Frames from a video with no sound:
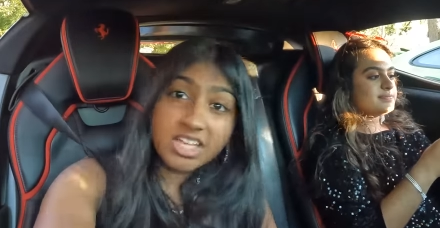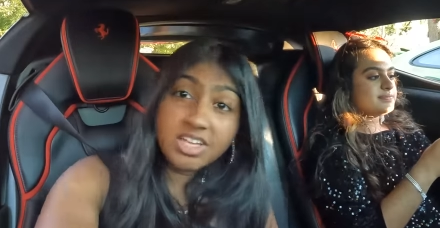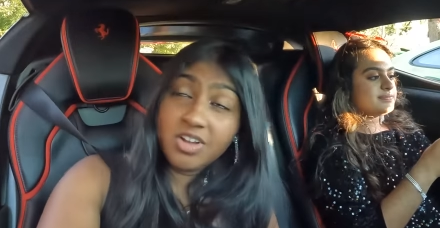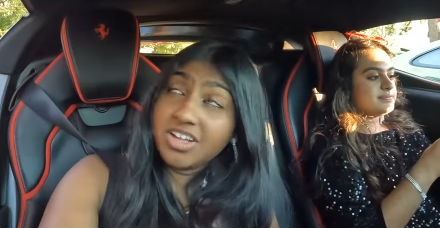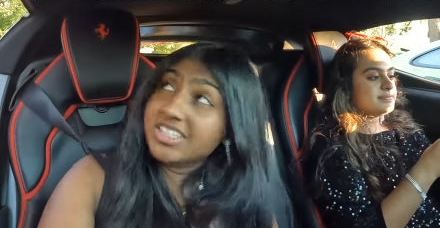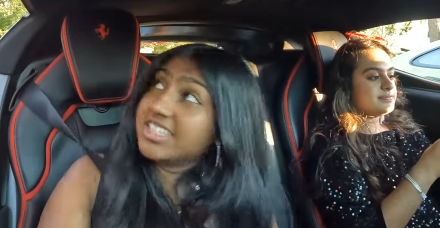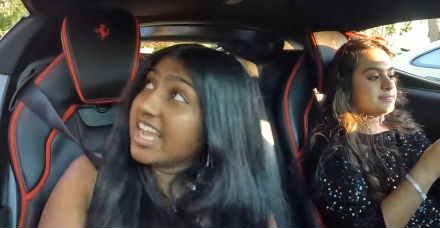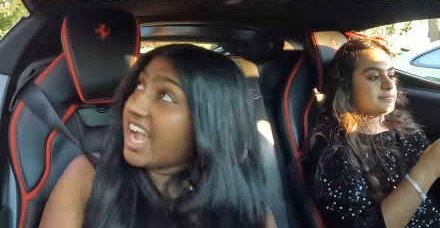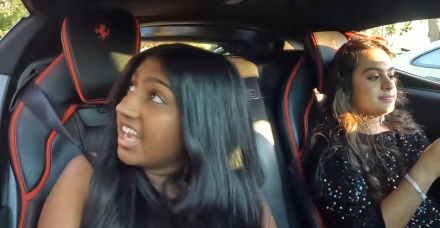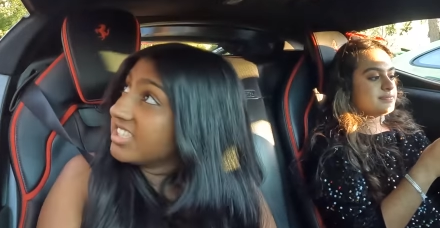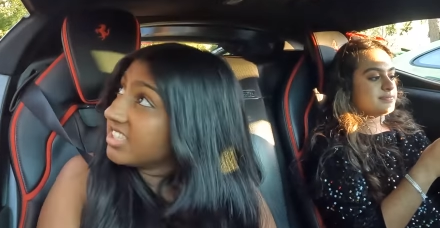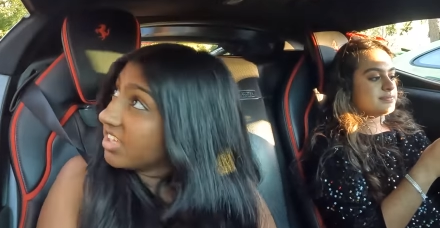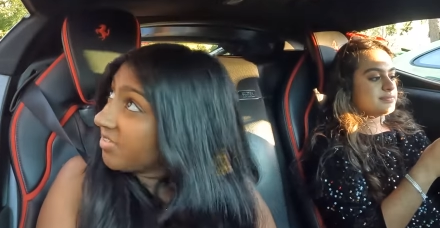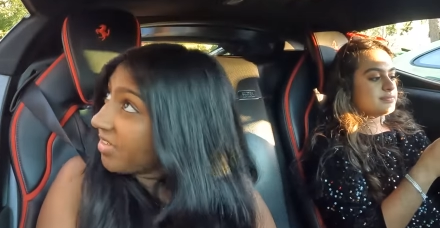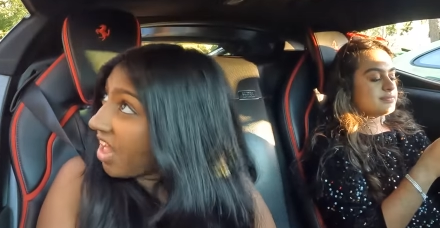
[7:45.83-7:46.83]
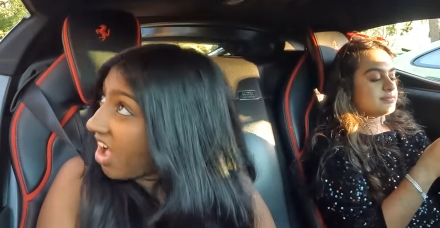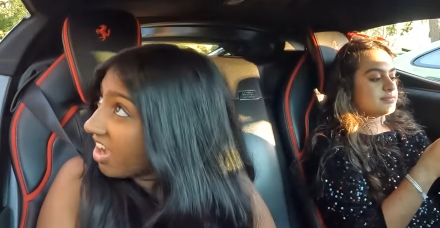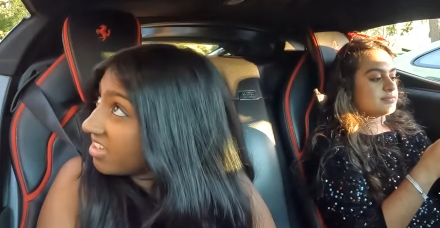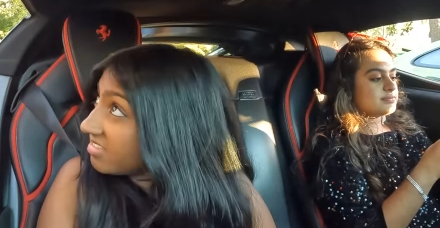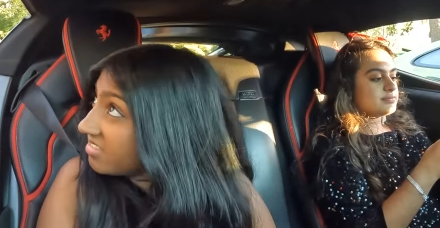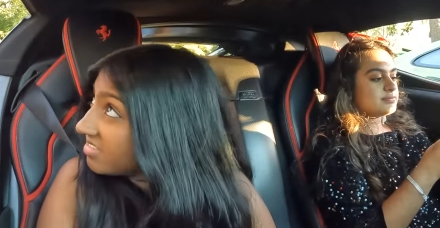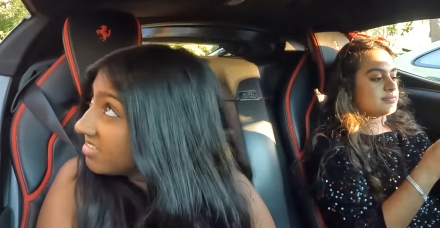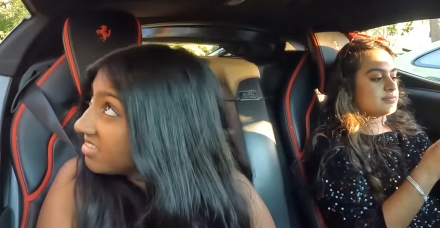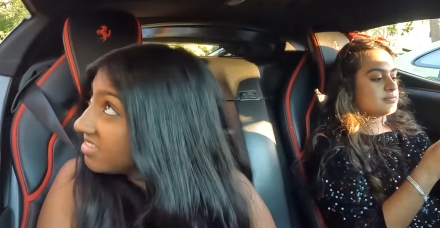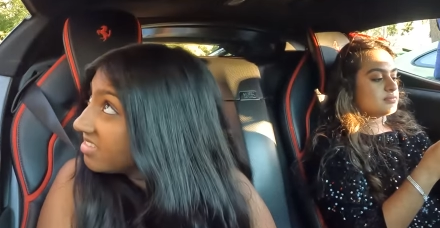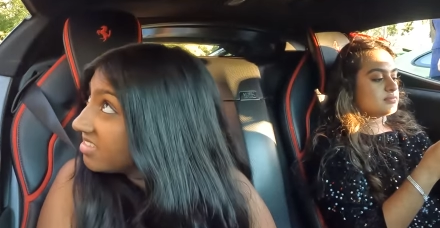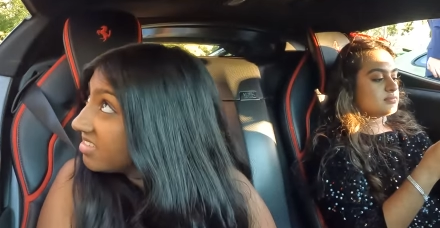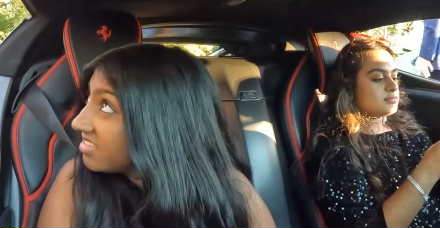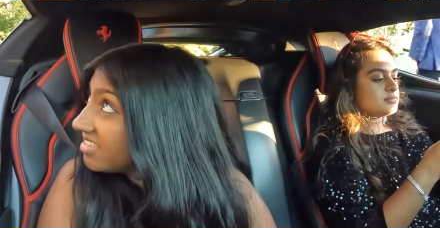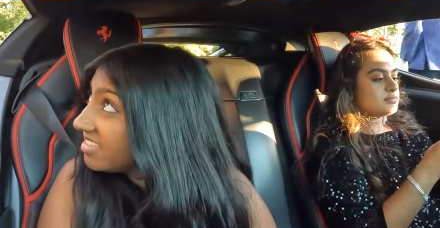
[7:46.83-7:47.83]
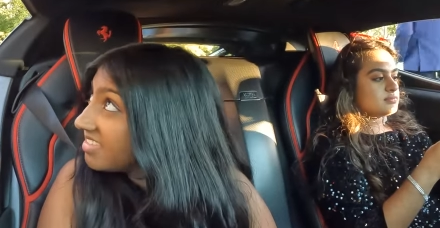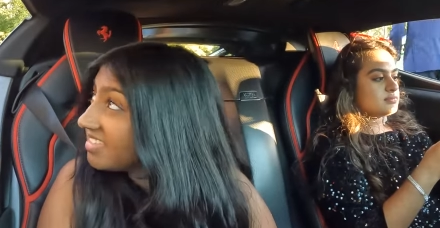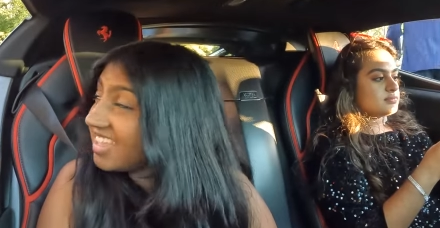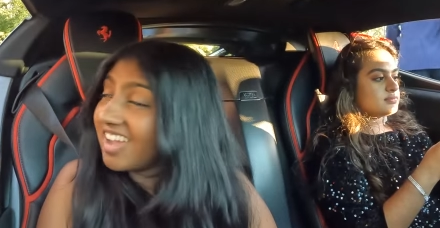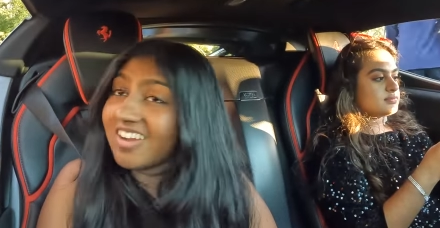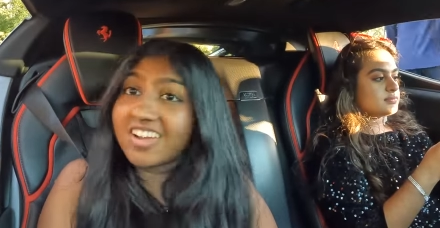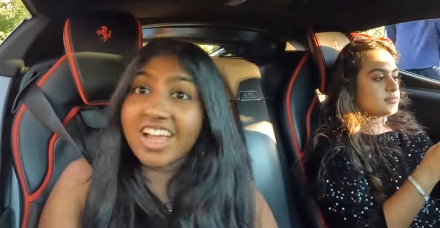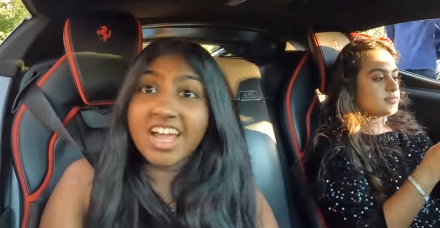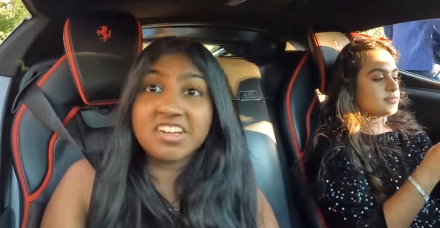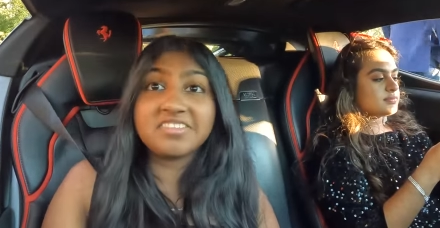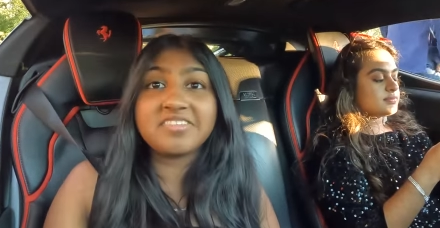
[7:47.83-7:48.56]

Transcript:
Speaker 1: You want to say hi to the vlog? Okay.